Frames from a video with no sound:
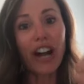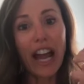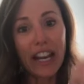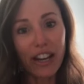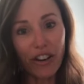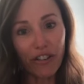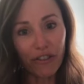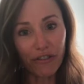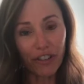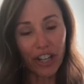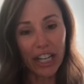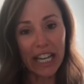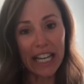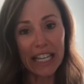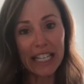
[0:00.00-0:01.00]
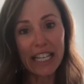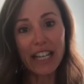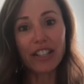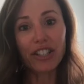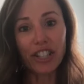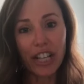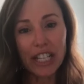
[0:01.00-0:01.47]
and over again
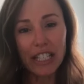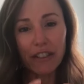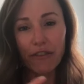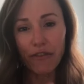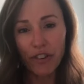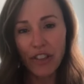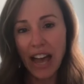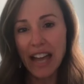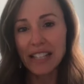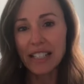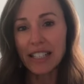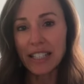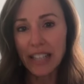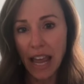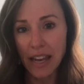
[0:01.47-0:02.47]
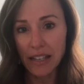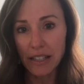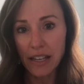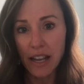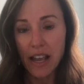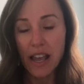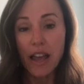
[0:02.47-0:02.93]
just for that scent.
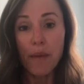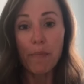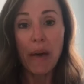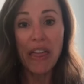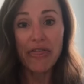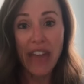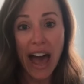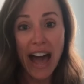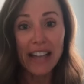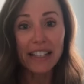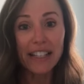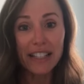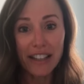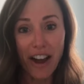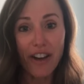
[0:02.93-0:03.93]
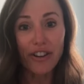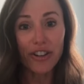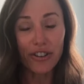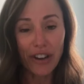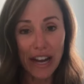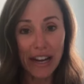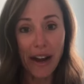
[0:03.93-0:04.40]
But that does not
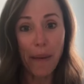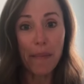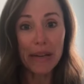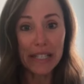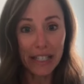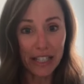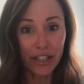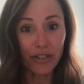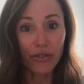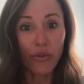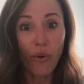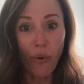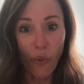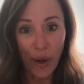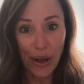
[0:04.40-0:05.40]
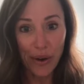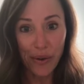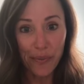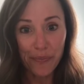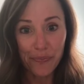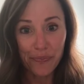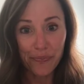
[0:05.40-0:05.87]
create a medicinal oil.
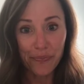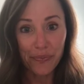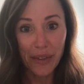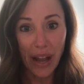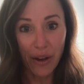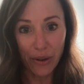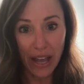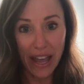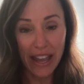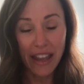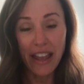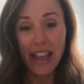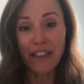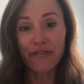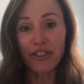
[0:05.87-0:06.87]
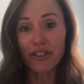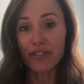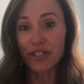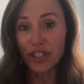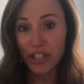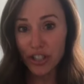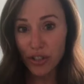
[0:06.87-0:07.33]
Okay? If you're
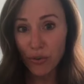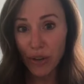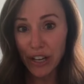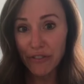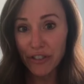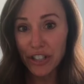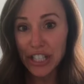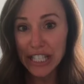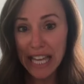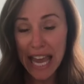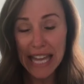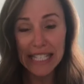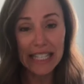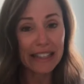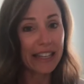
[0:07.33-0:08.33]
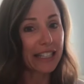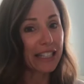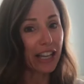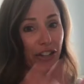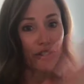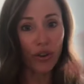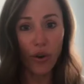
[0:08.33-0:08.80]
just going for scent, that's a
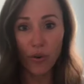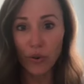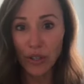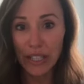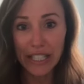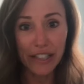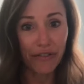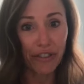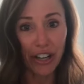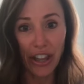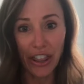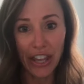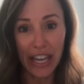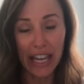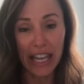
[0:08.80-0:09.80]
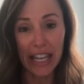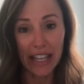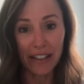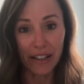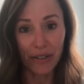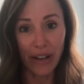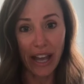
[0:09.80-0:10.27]
totally different thing.
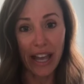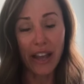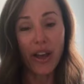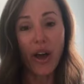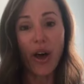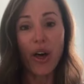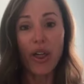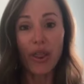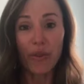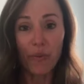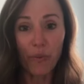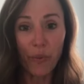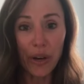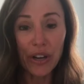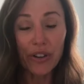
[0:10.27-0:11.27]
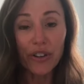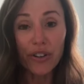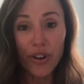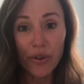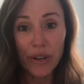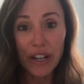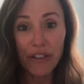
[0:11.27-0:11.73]
Okay? We're
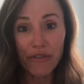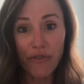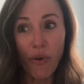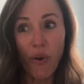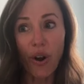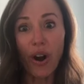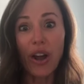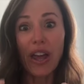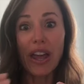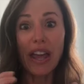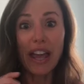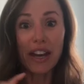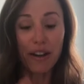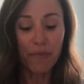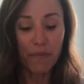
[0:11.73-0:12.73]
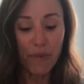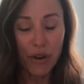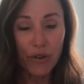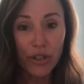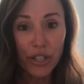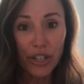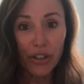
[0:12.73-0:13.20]
going for an
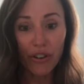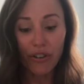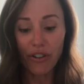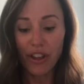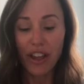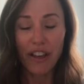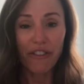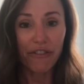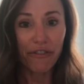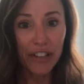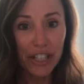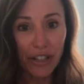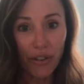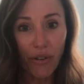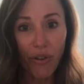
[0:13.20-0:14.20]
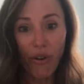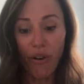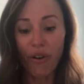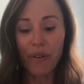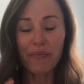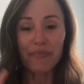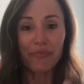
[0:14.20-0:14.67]
emotional, physical,